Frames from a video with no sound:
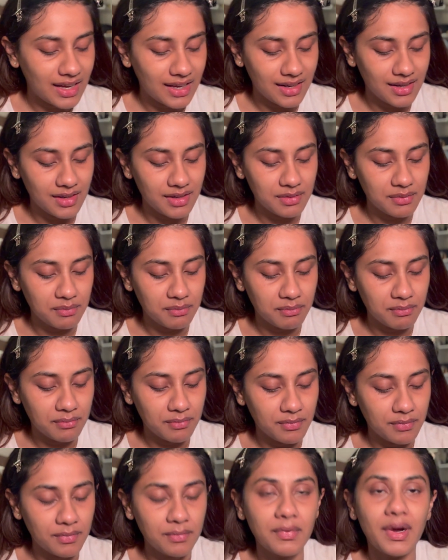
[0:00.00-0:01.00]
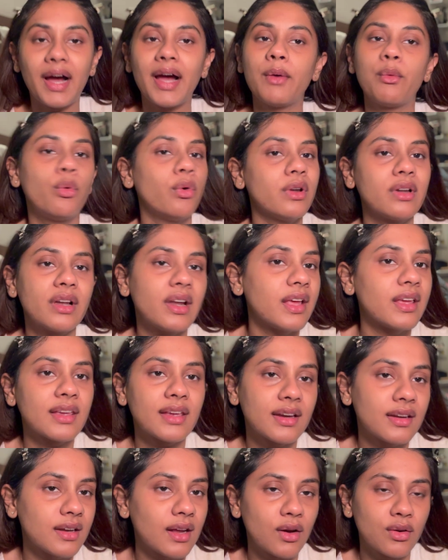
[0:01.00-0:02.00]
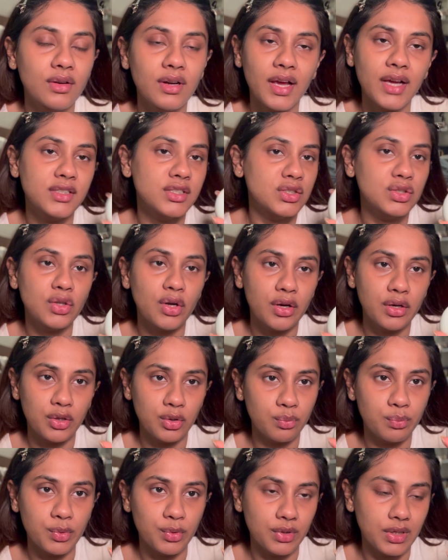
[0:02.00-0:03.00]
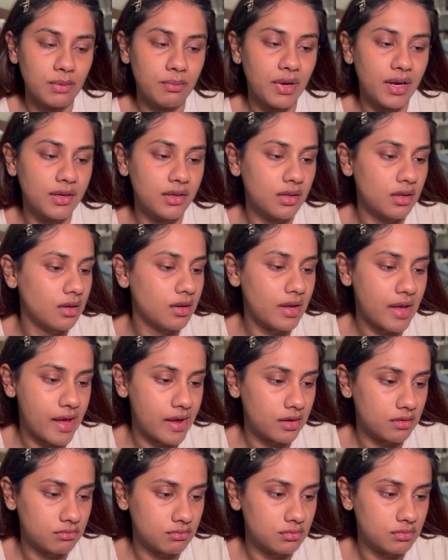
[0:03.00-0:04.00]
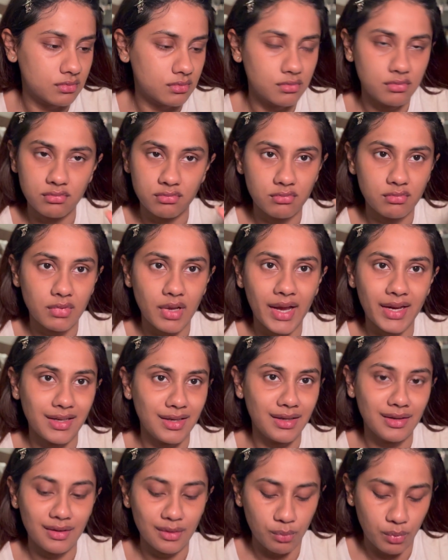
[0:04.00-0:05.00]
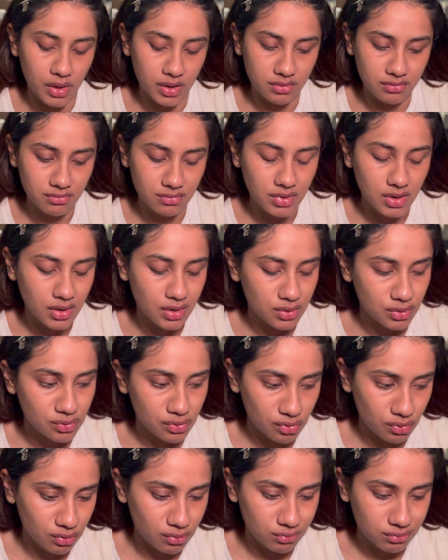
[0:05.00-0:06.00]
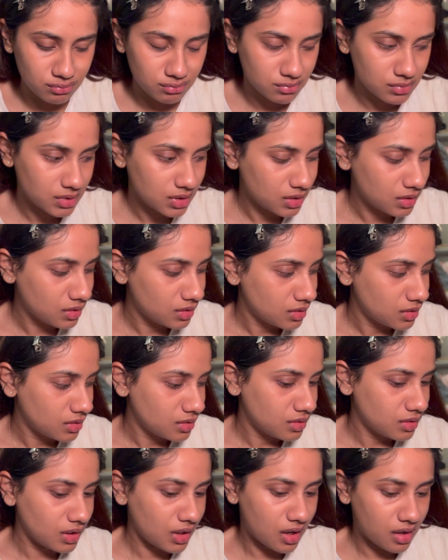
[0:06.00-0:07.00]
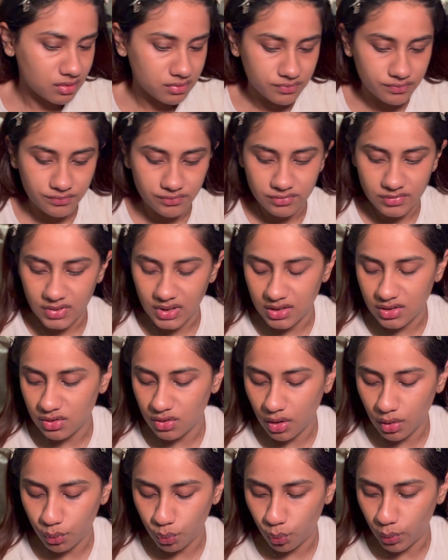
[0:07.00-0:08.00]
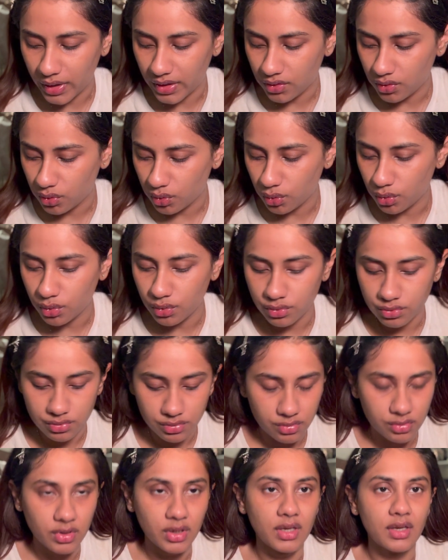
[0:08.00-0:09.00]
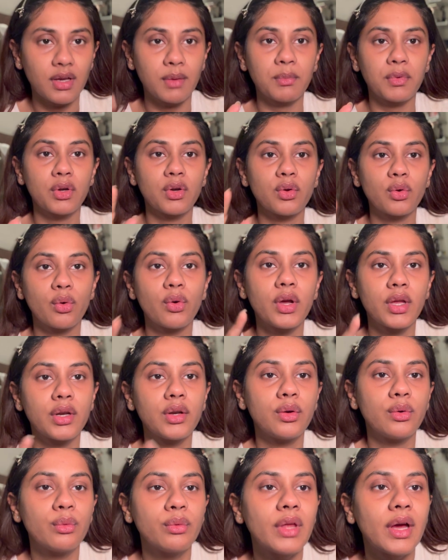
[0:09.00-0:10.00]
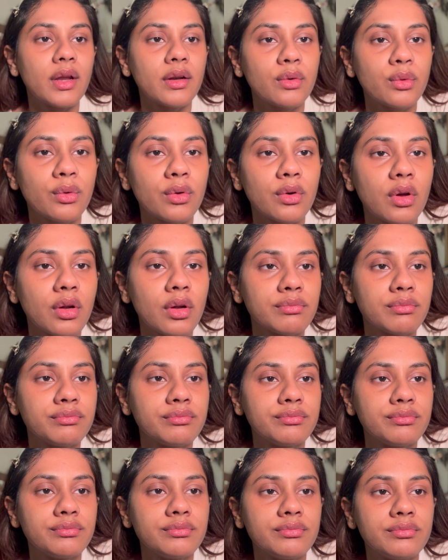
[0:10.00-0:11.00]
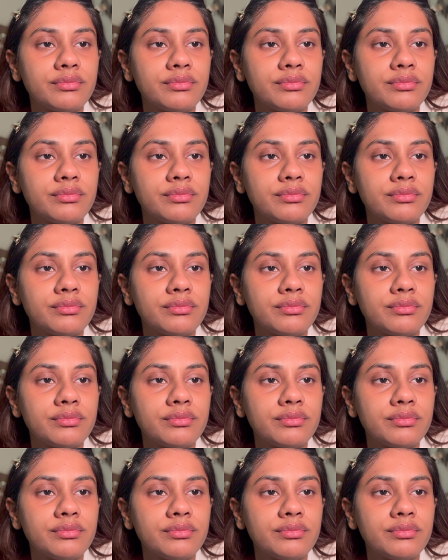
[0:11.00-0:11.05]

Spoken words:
I won't link it down. I just got a new beauty blender and I needed one. So yeah, it's not wet though. Okay, I'm gonna go ahead and do that. Hold on.